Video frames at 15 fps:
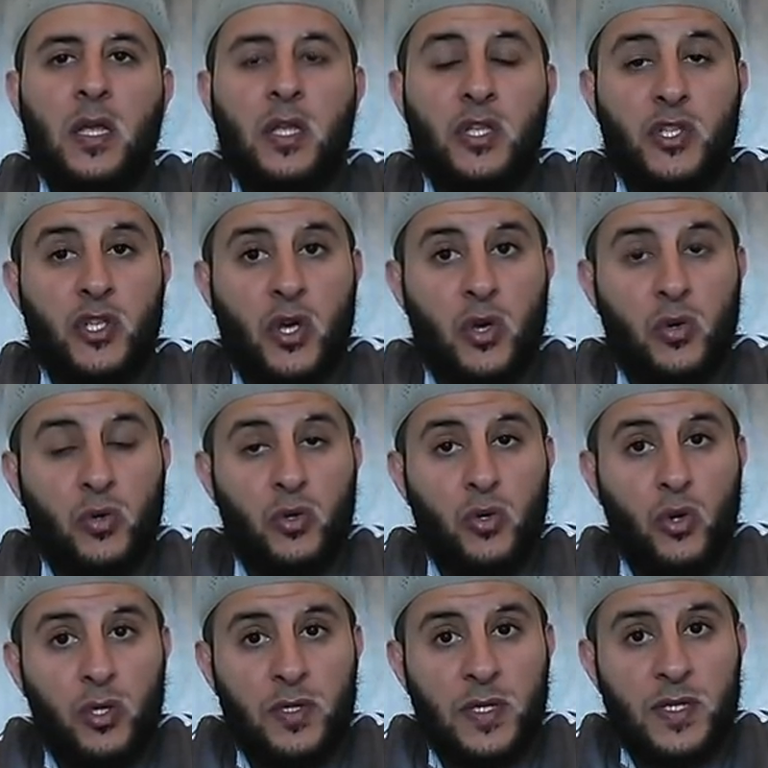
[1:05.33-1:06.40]
So
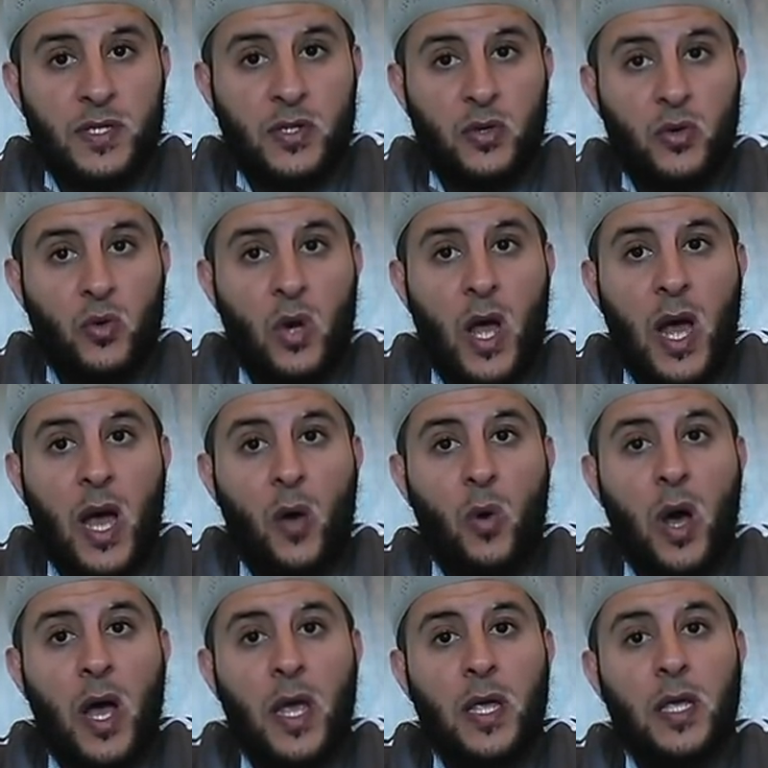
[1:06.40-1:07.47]
notice, you know, how
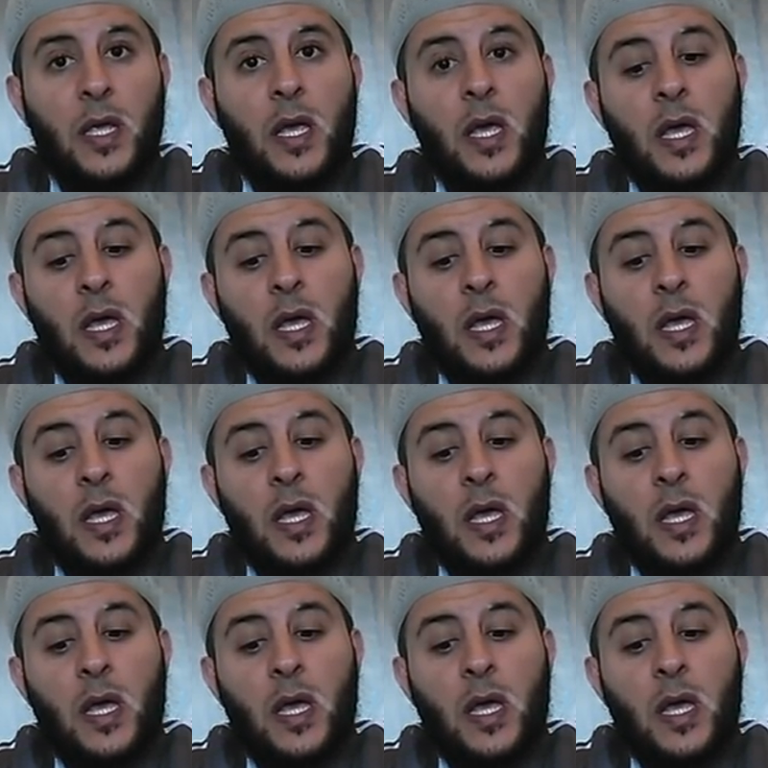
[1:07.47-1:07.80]
I,